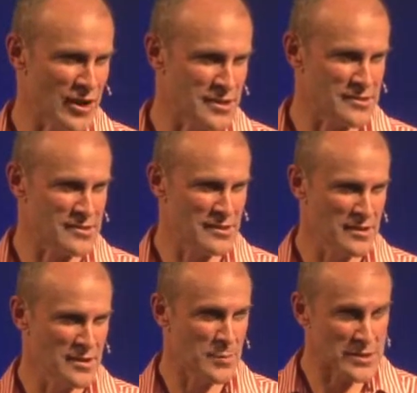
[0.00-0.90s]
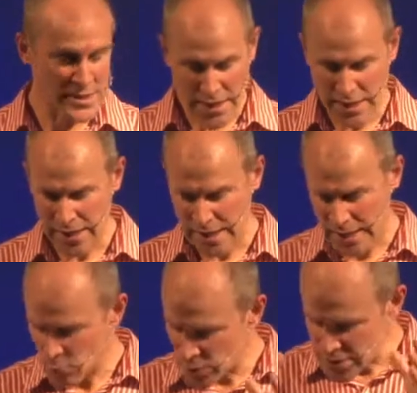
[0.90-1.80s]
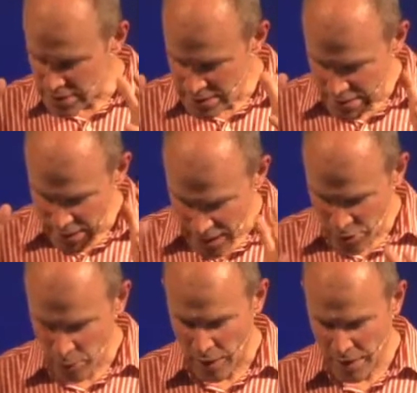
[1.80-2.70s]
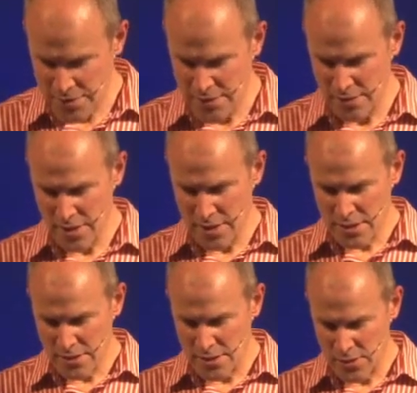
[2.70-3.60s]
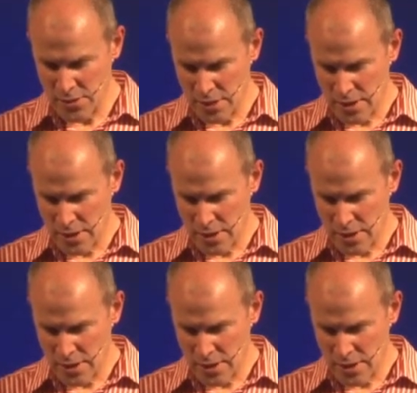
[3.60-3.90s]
us, particularly wanting to help us to